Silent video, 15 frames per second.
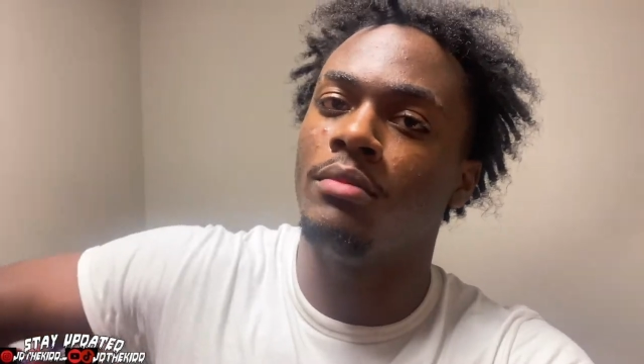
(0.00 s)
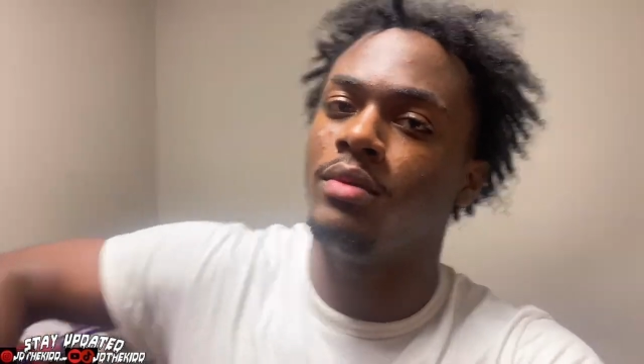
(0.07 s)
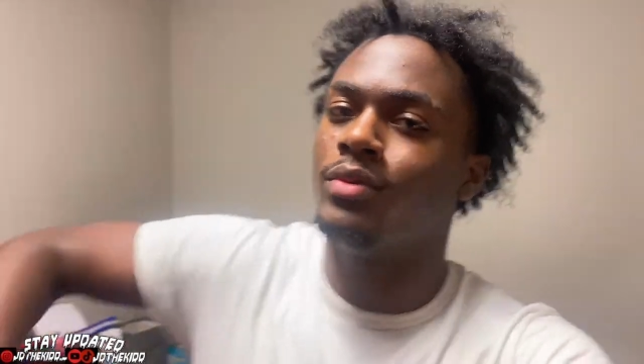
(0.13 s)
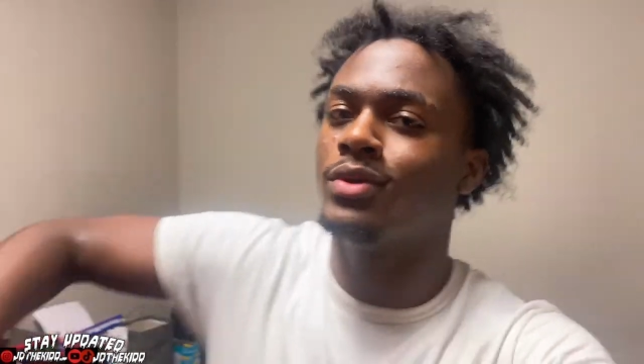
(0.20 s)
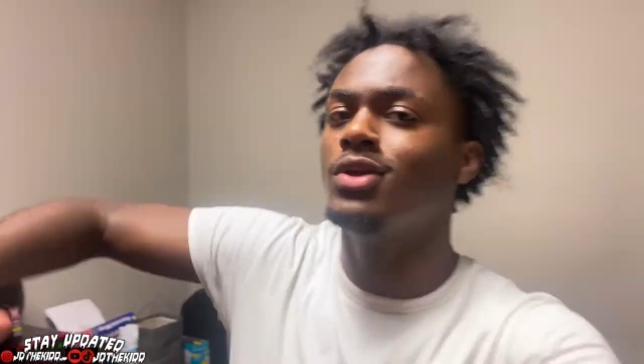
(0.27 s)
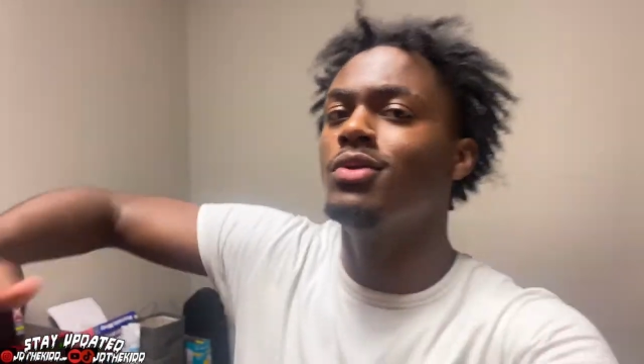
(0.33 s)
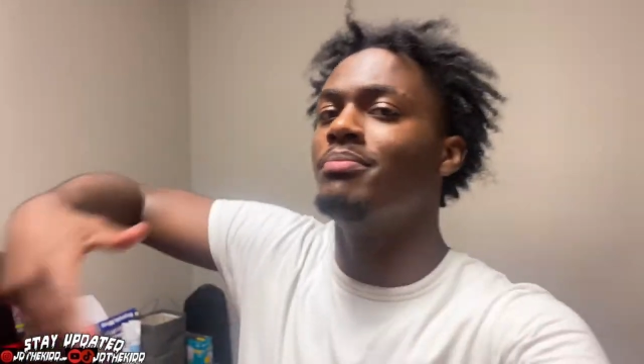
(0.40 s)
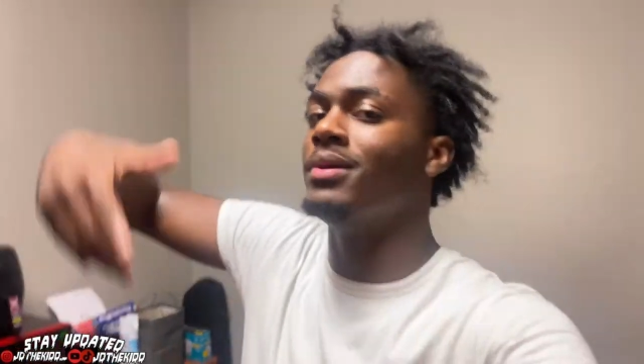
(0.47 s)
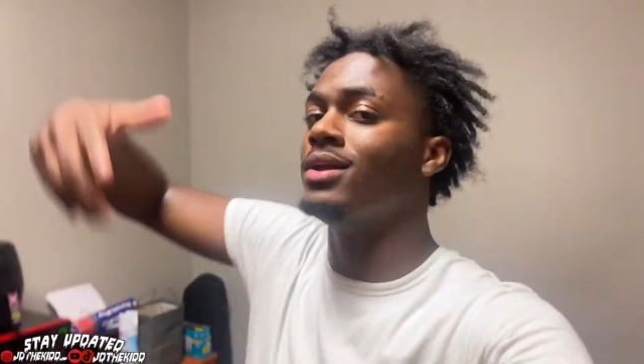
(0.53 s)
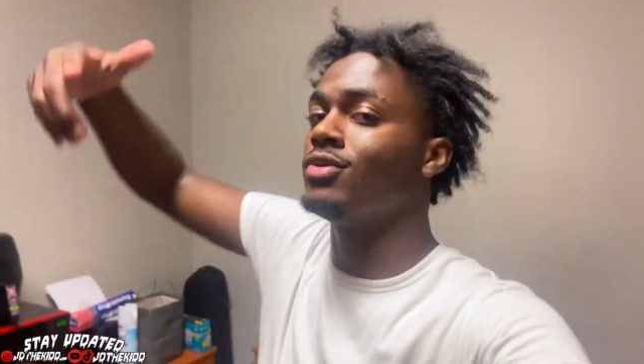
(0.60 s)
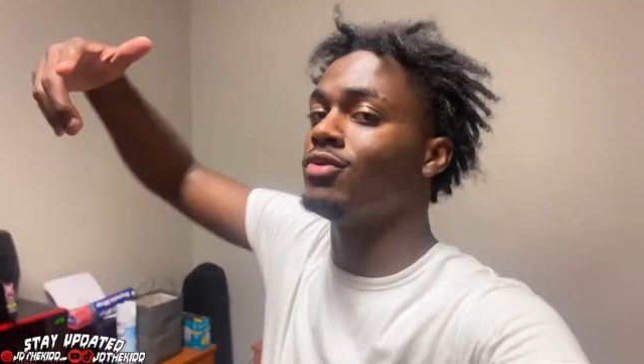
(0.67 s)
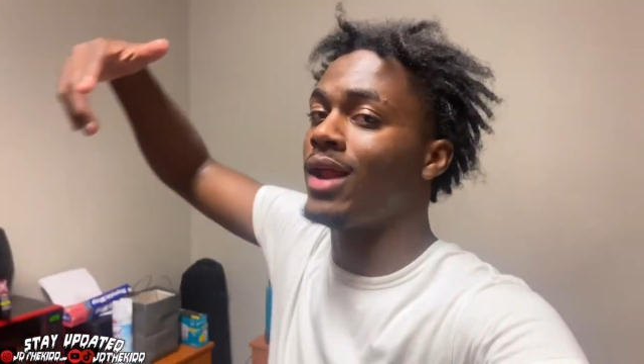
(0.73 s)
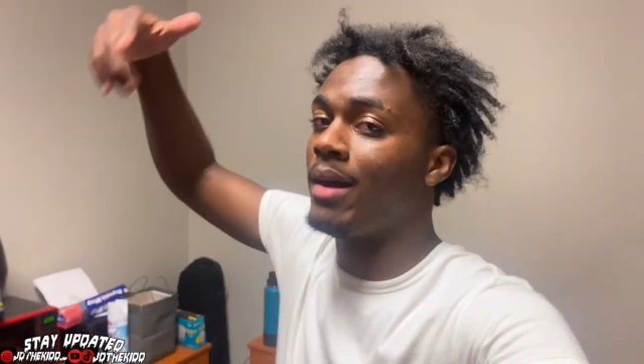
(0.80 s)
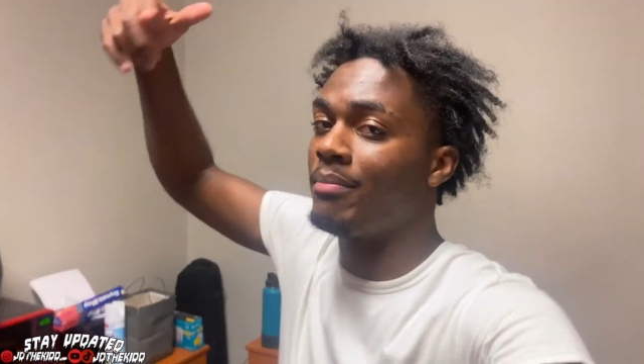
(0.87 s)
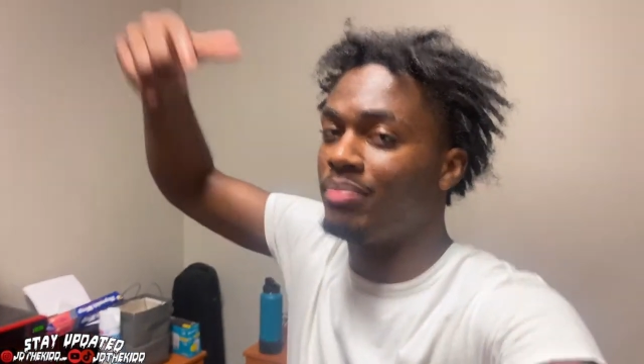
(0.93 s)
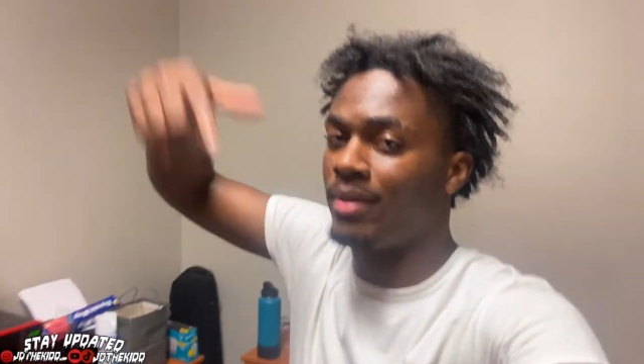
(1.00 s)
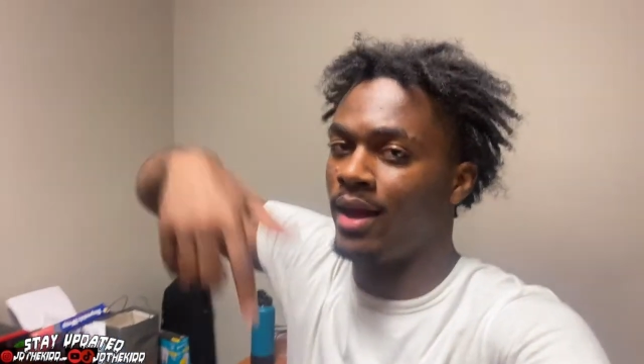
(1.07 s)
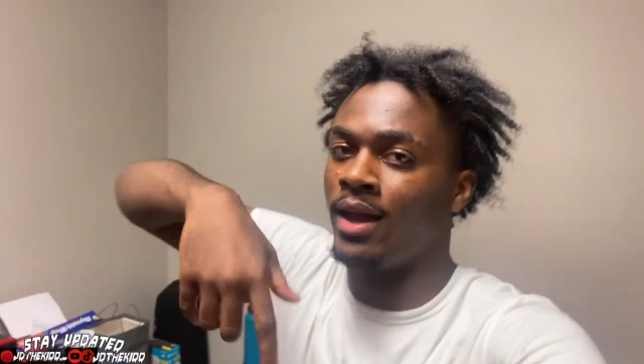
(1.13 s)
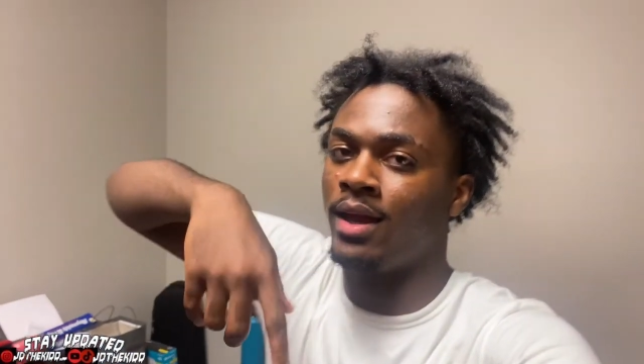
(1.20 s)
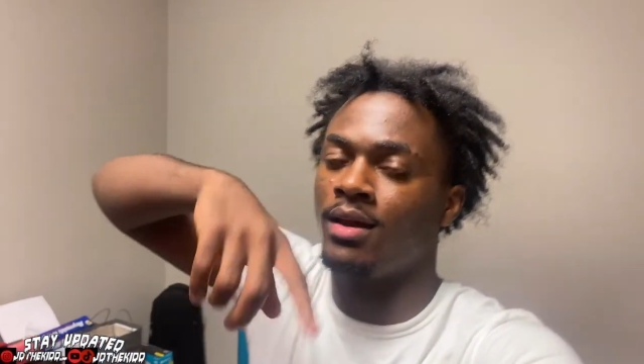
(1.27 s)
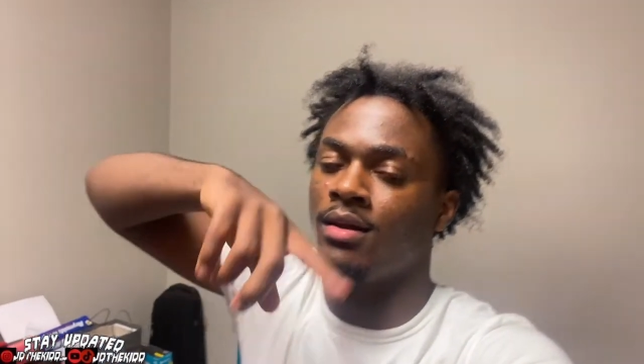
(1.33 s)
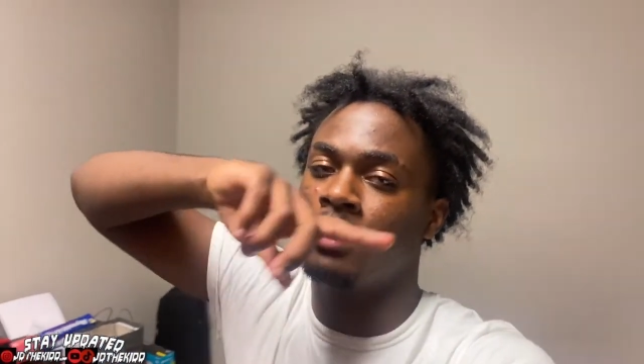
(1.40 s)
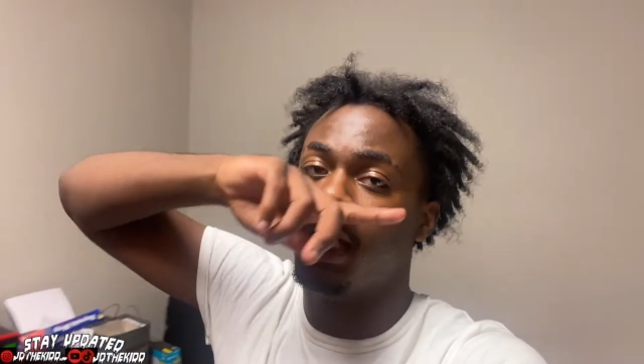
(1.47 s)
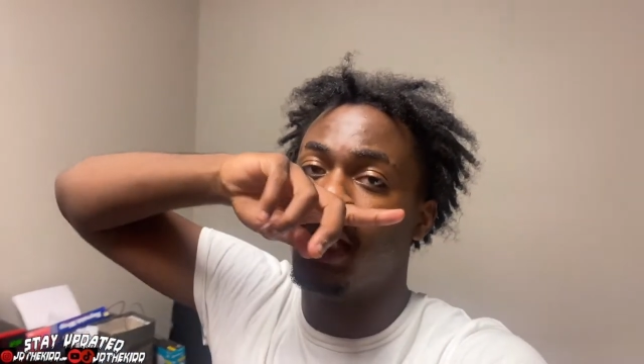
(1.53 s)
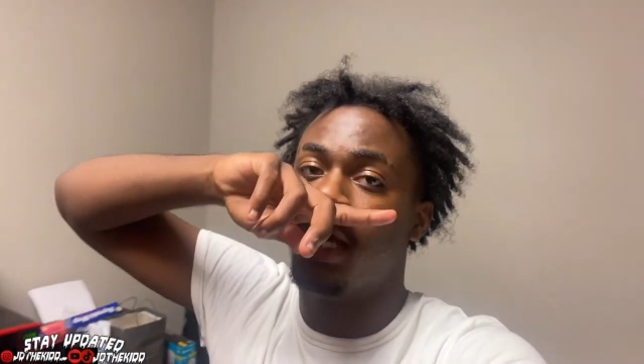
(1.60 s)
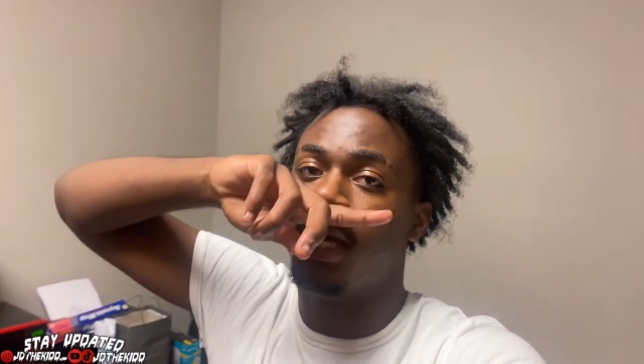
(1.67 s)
but when you've been through that pain,